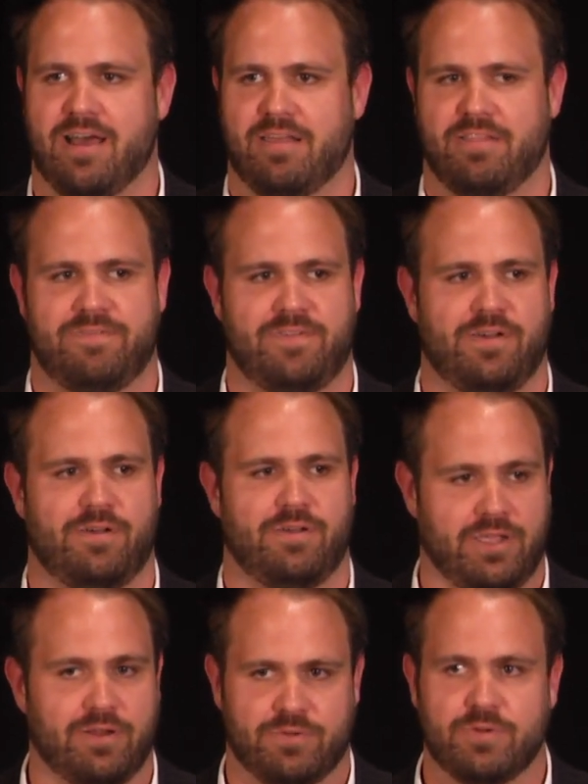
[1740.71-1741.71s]
got on the
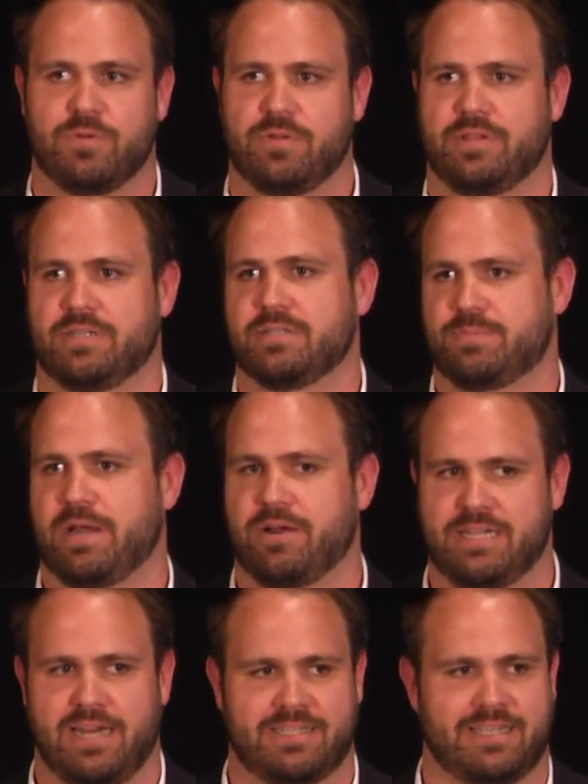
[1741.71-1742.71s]
phone, spent
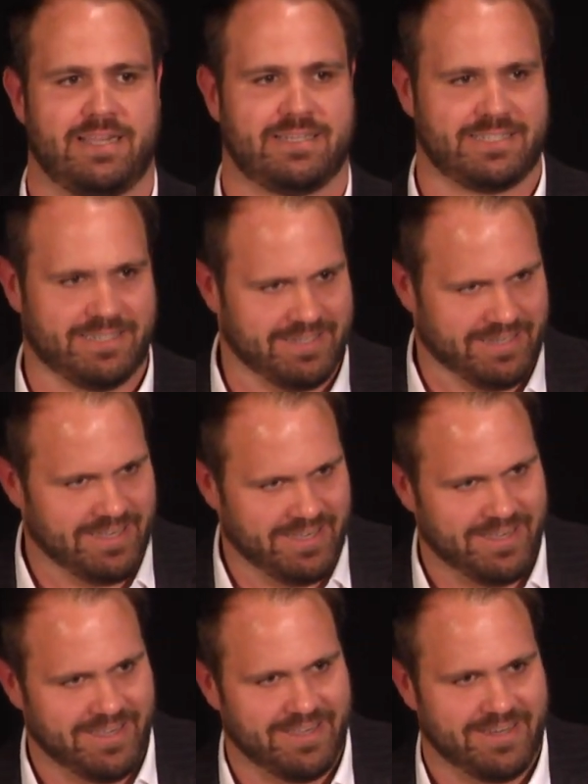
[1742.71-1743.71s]
our data science
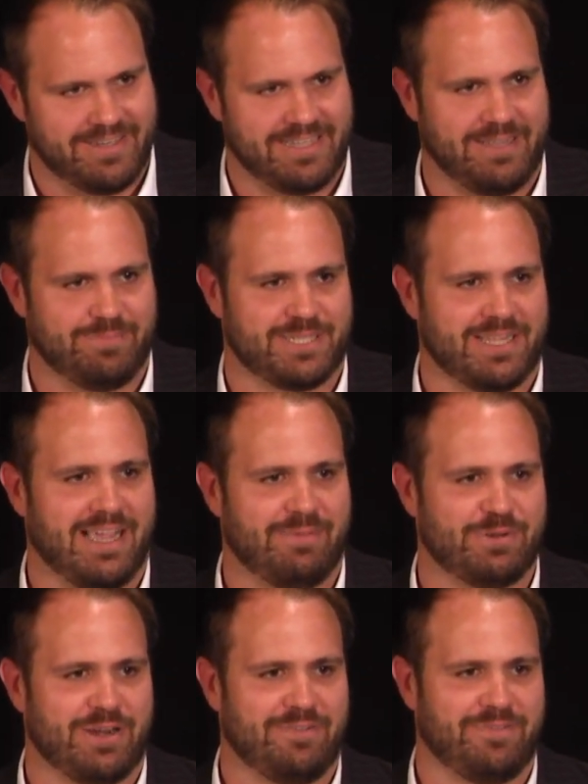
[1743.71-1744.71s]
team's
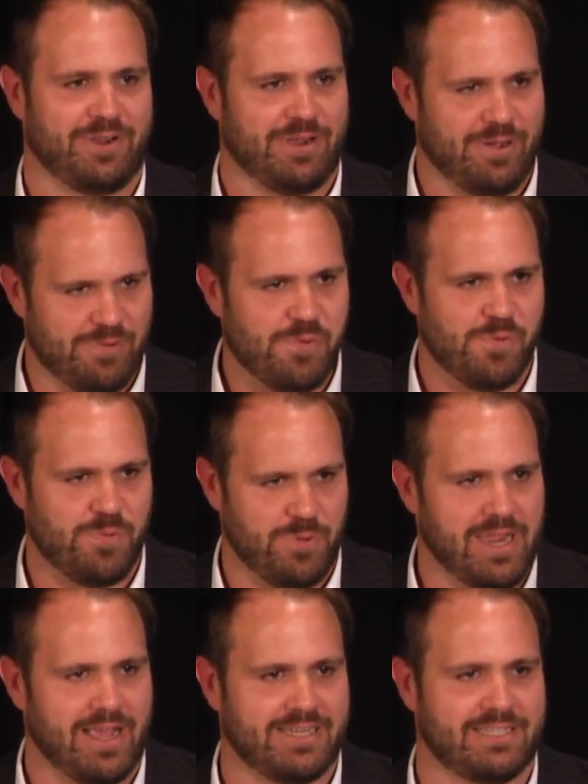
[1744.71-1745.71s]
time trying to figure out
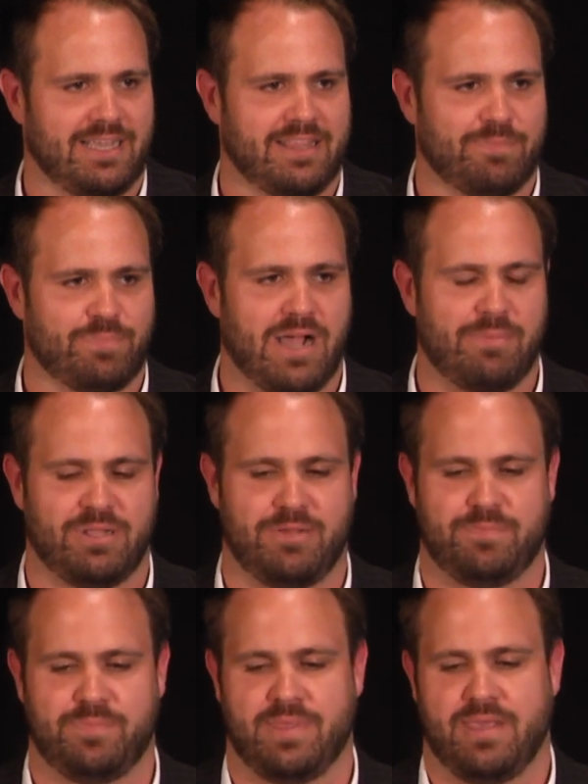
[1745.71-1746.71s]
and isolate the
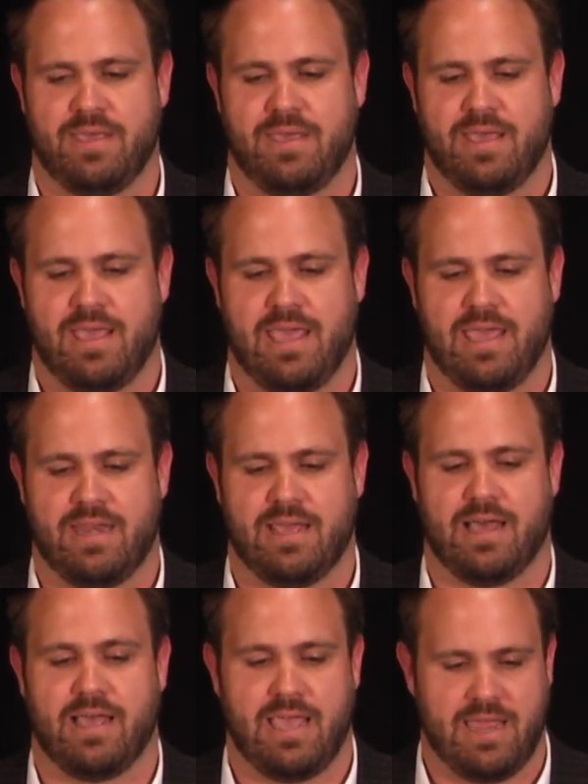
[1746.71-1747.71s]
problem, and
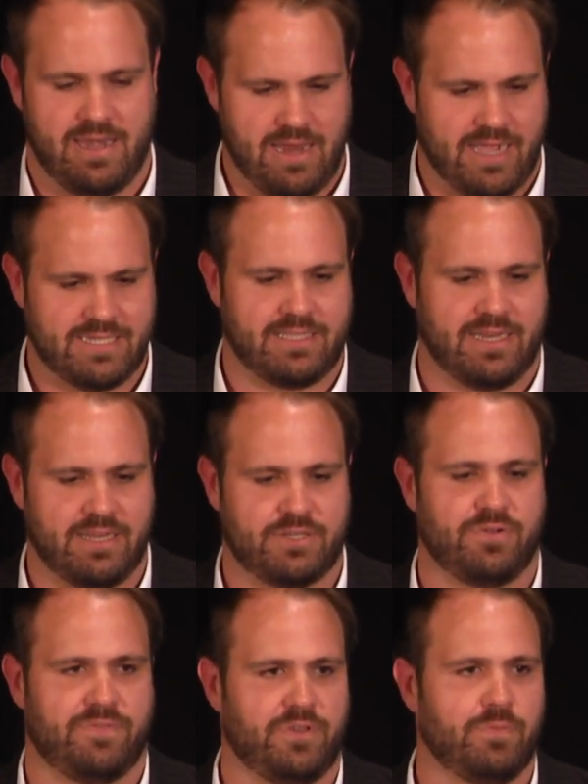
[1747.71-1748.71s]
isolated it
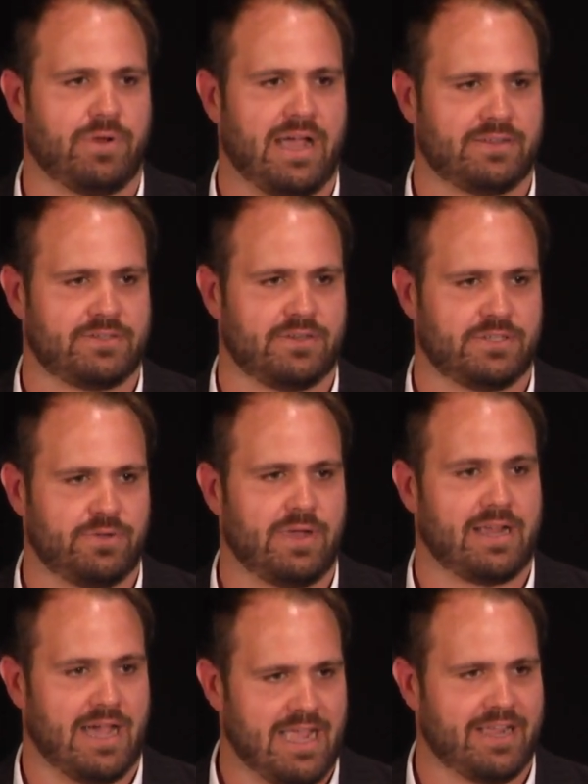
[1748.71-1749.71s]
to a few browsers who
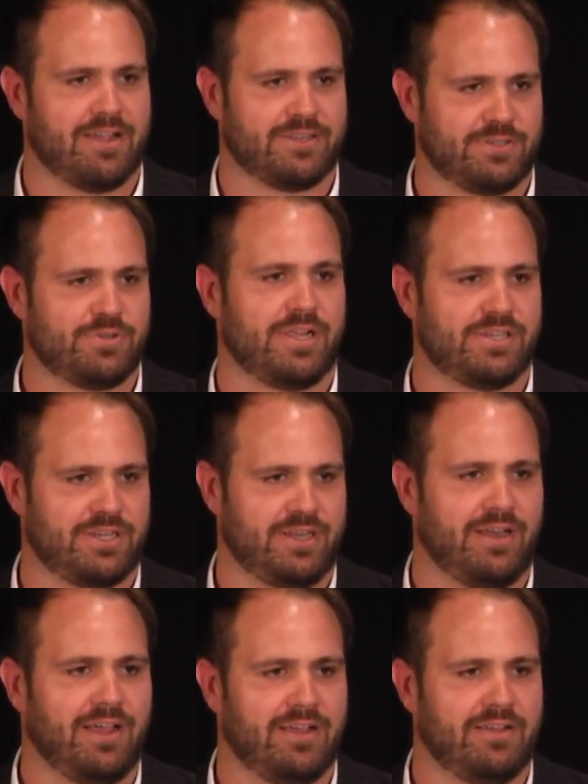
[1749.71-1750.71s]
had a high
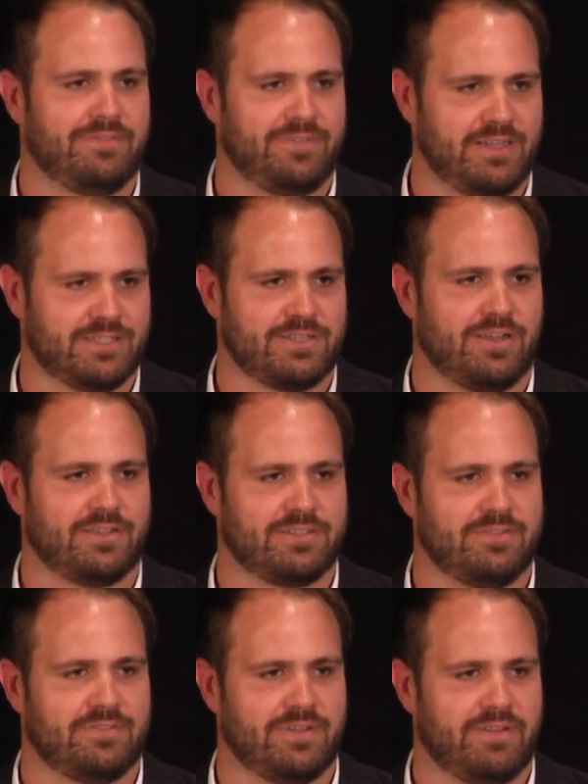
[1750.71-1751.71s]
concentration of installs
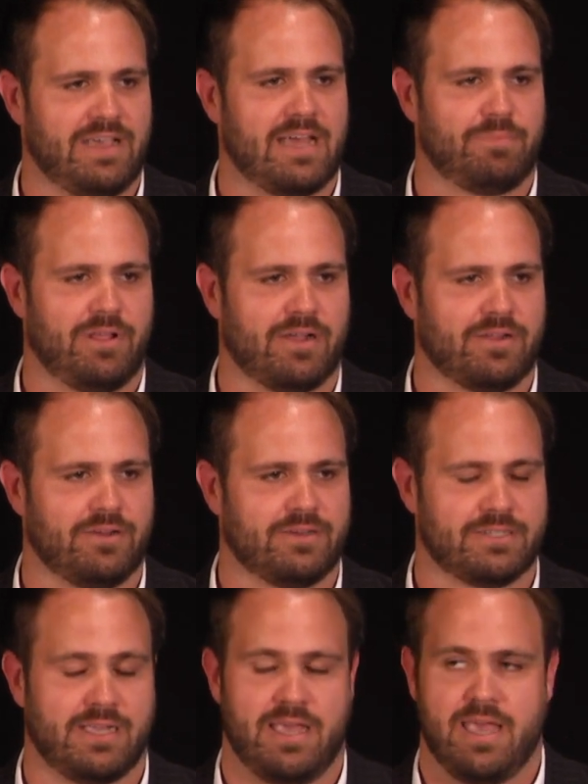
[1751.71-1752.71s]
of ad
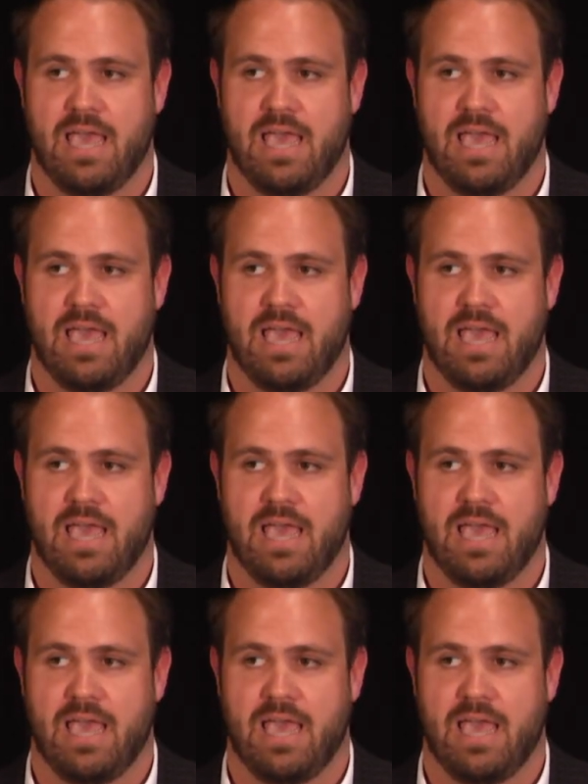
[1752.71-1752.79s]
blockers.